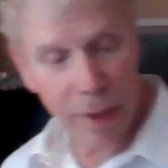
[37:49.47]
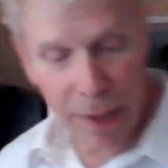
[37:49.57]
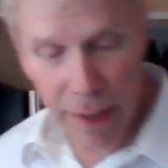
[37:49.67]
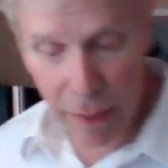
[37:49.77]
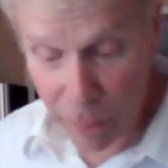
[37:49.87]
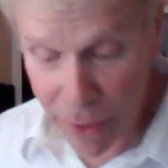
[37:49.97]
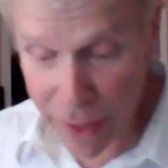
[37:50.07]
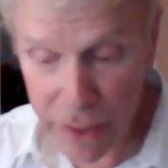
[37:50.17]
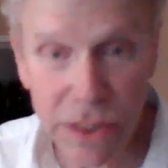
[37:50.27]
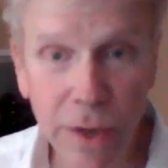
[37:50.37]
and I'm
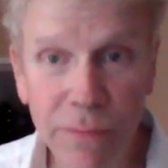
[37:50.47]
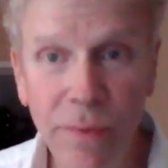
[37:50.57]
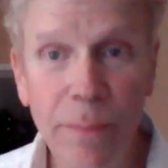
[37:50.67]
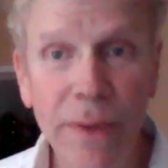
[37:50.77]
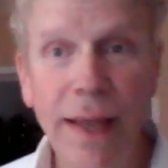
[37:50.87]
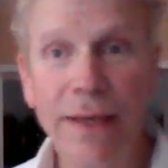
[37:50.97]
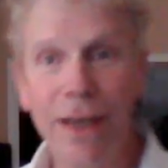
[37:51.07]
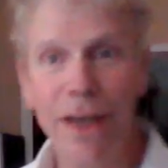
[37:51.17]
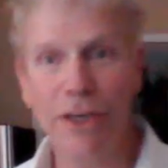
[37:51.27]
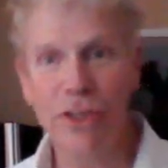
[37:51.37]
ready to start flipping that
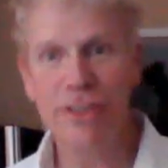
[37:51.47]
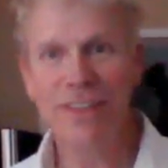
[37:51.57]
dish.